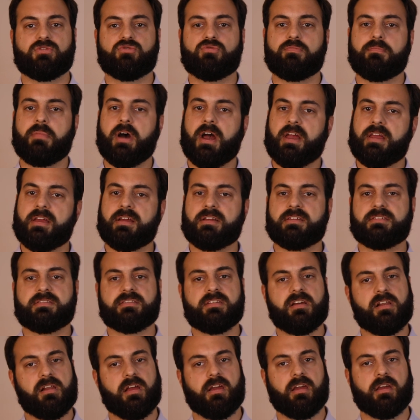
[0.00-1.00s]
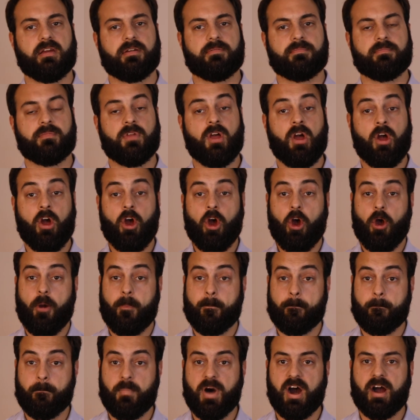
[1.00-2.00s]
to buying and selling. A
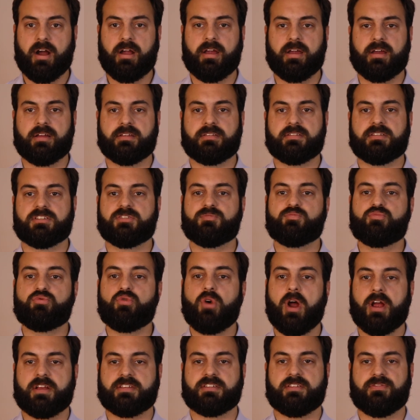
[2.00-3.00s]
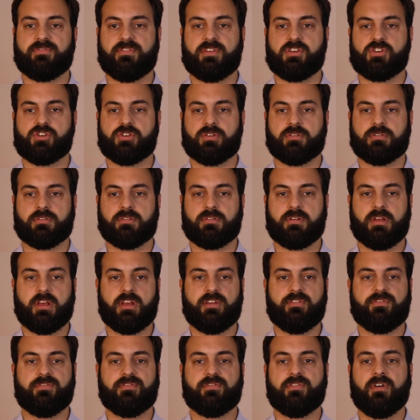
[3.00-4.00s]
market is price efficient
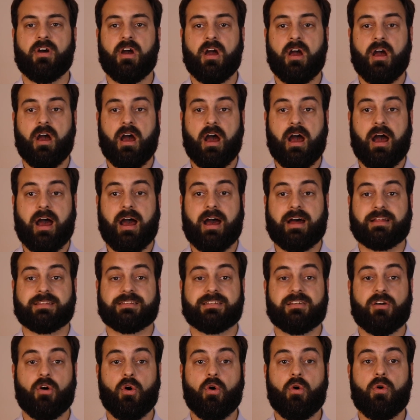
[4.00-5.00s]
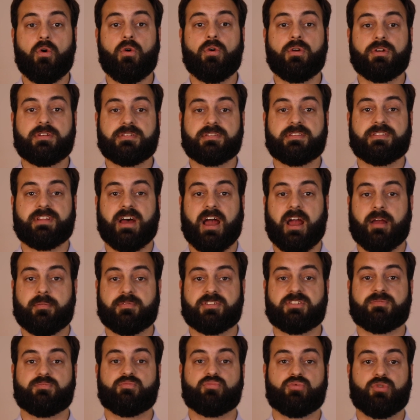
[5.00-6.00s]
if at all
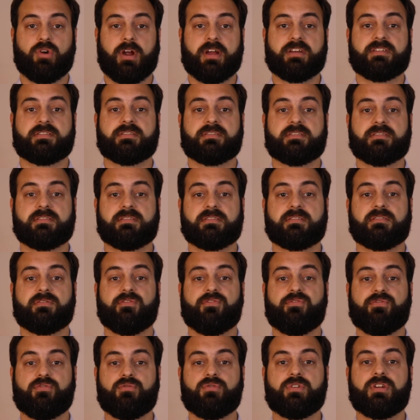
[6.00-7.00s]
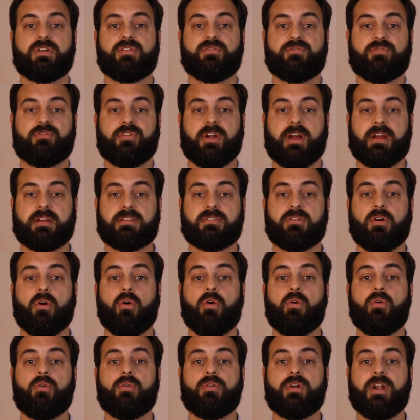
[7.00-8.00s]
times prices fully reflect
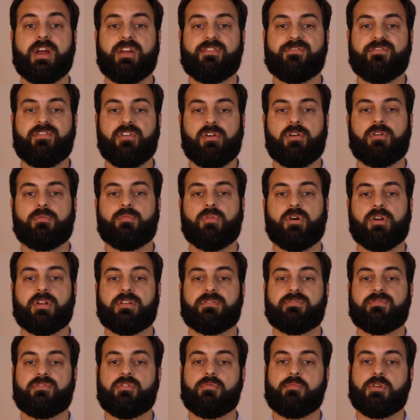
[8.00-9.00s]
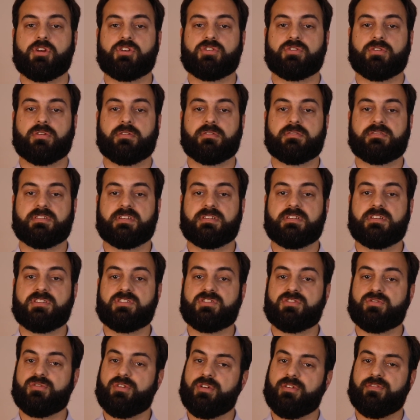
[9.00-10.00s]
all available information that
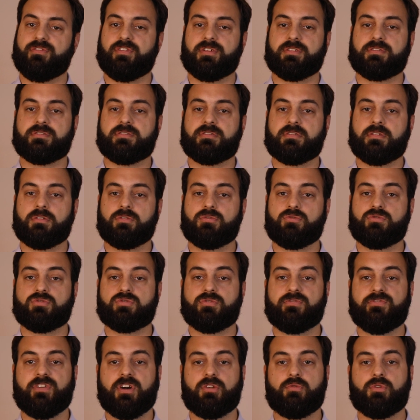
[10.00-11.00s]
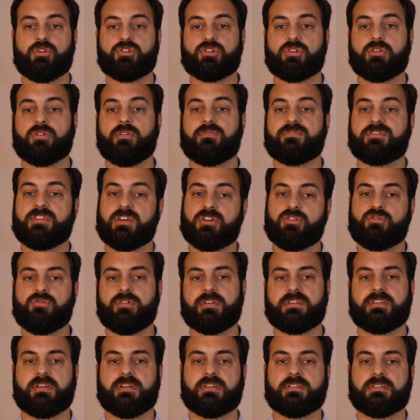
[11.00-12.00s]
is relevant to the valuation of
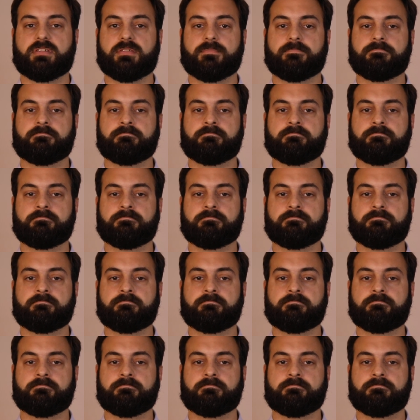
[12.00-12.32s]
securities.